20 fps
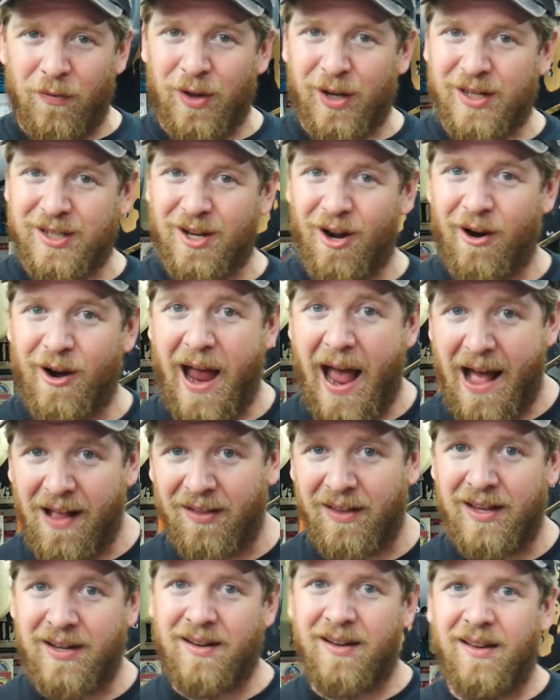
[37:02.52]
of the guitar,
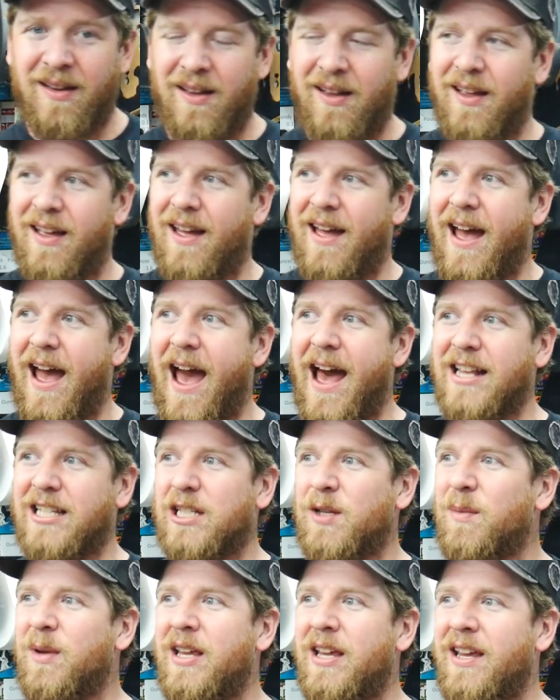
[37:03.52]
Alan,
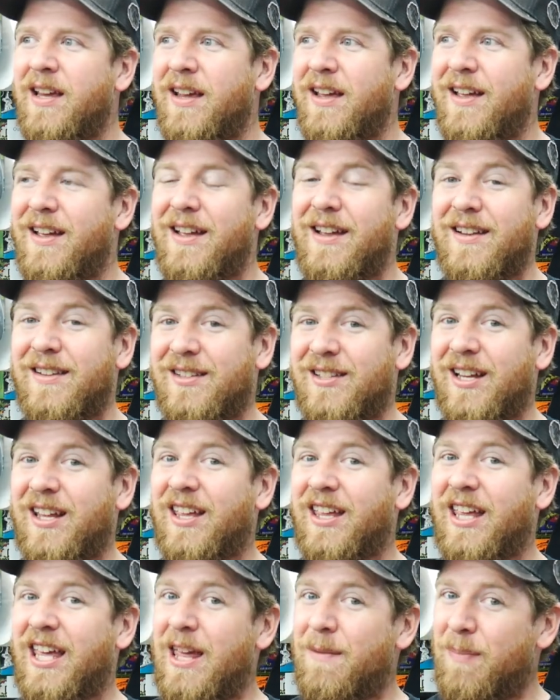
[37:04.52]
asked me to
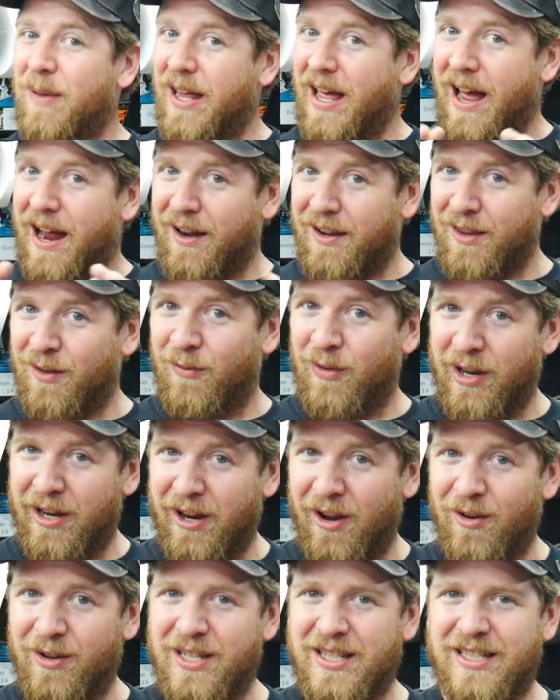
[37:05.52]
keep it out of the
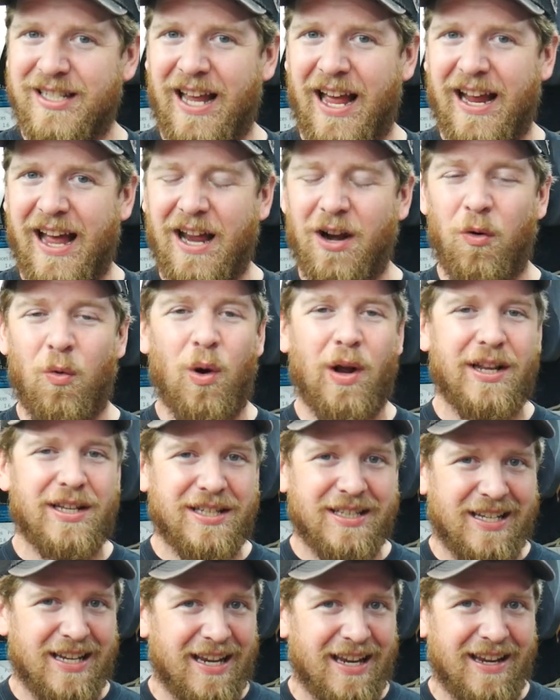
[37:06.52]
video. He's like, I don't want to
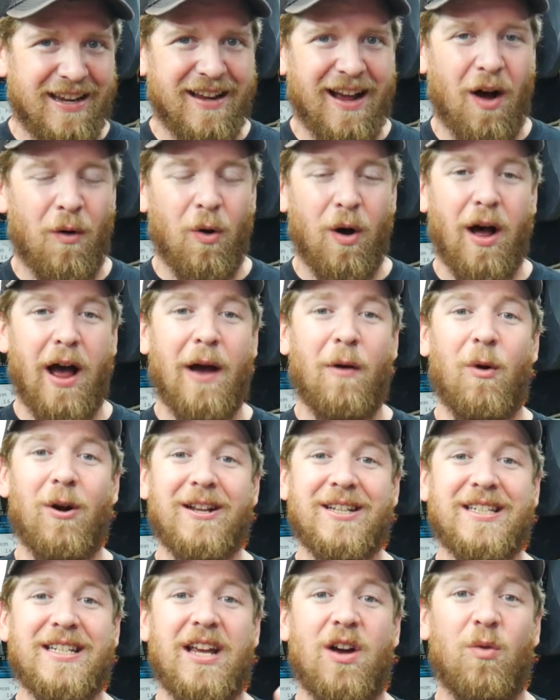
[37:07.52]
see, I, wa I
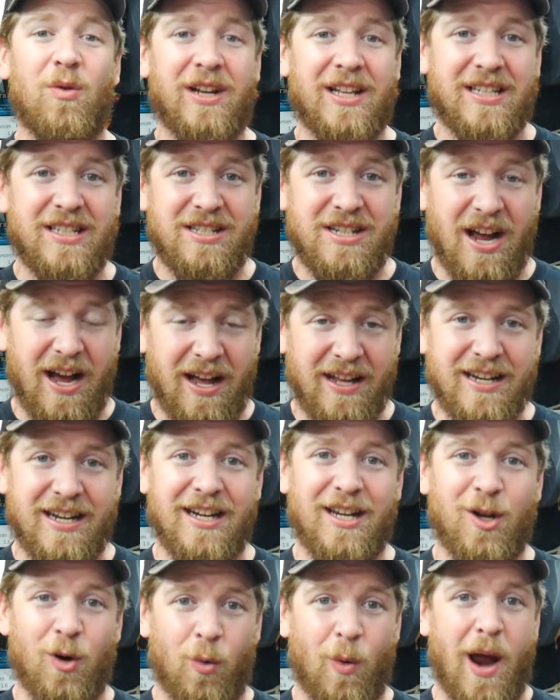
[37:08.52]
want to see it when it's done
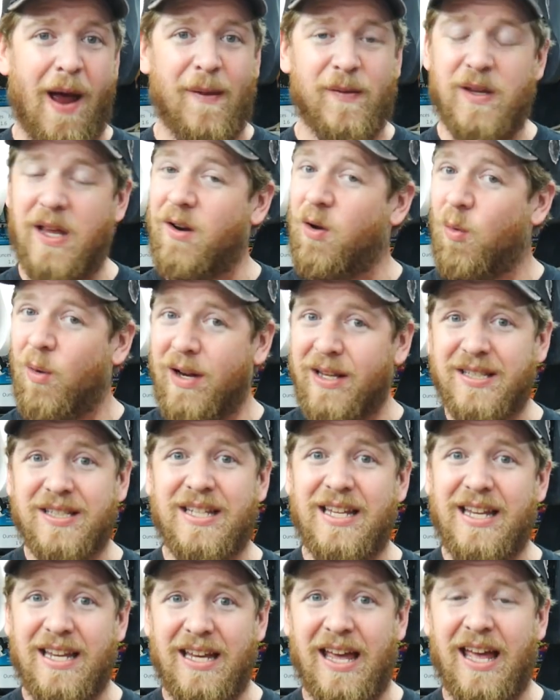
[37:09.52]
and it arrives. I don't want to
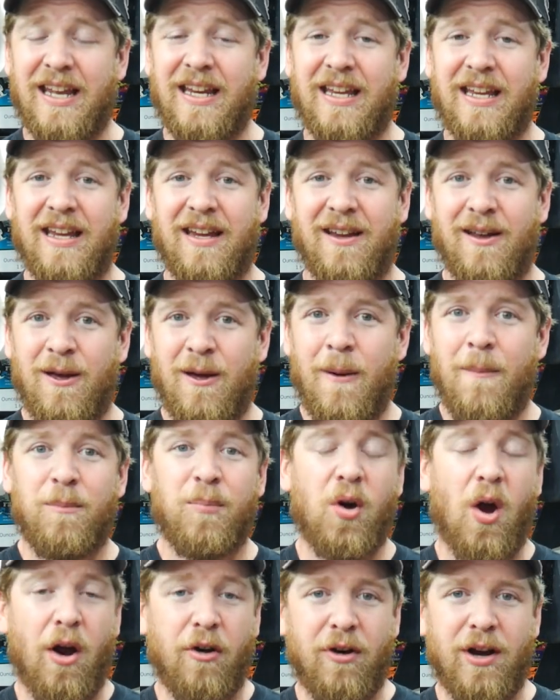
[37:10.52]
see any
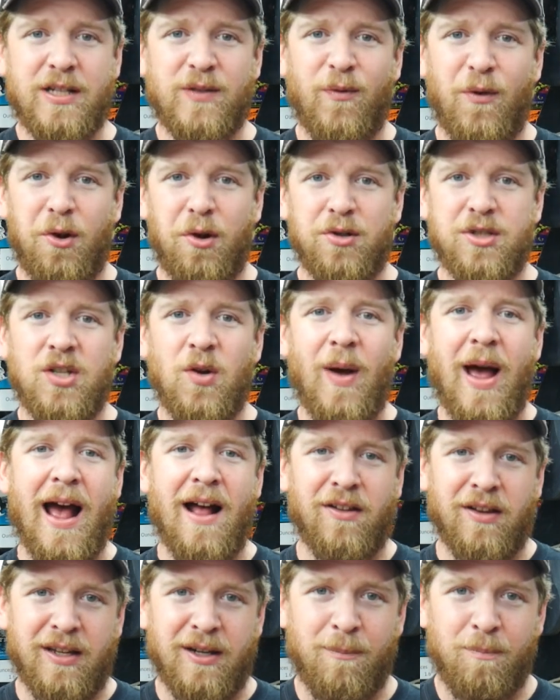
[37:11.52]
progress photos. So
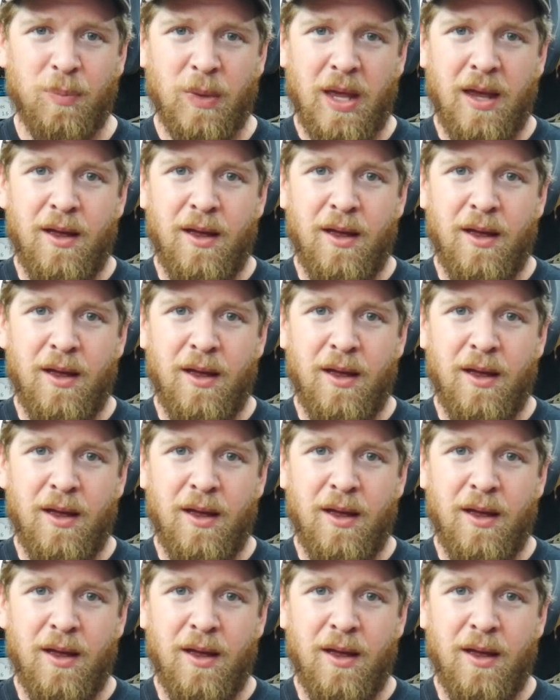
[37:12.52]
Alan,